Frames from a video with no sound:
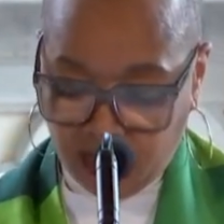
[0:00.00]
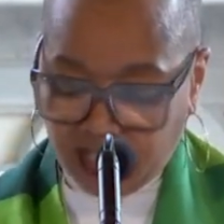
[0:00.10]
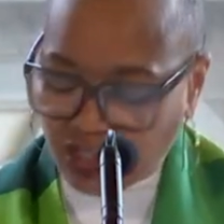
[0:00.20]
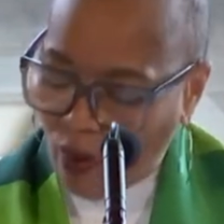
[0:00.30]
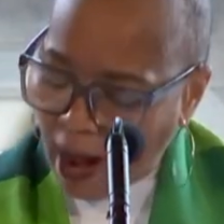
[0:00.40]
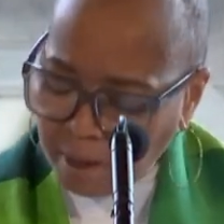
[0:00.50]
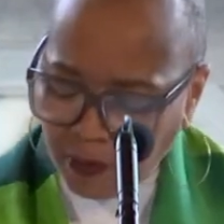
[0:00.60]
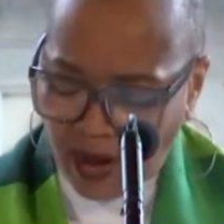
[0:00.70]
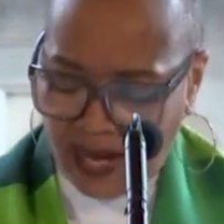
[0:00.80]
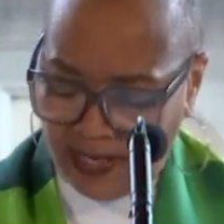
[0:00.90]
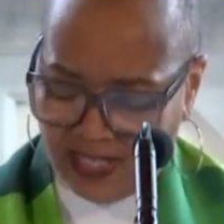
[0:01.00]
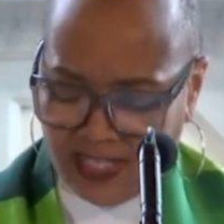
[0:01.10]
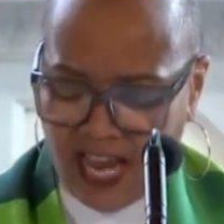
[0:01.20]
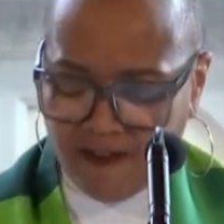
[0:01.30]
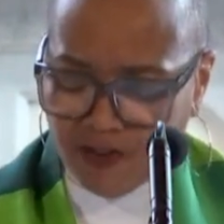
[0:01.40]
So I'm praying
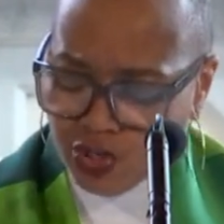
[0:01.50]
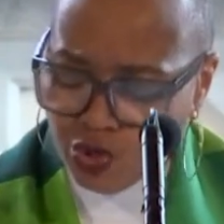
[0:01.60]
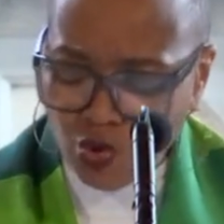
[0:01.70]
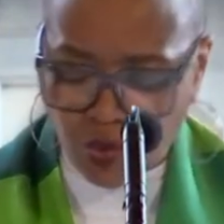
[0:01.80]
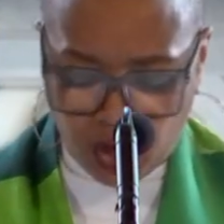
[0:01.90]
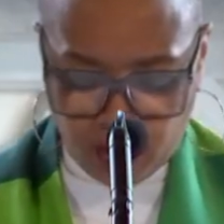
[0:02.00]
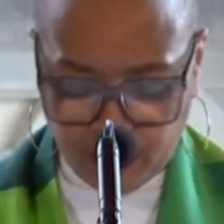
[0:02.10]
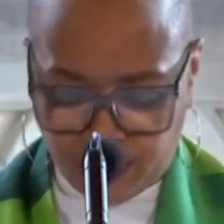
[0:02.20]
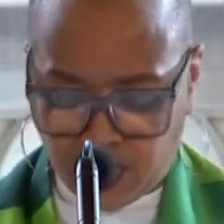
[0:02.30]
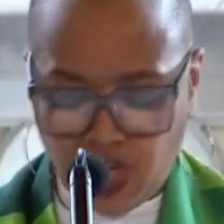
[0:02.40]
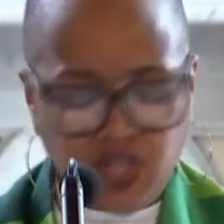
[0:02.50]
today for new words,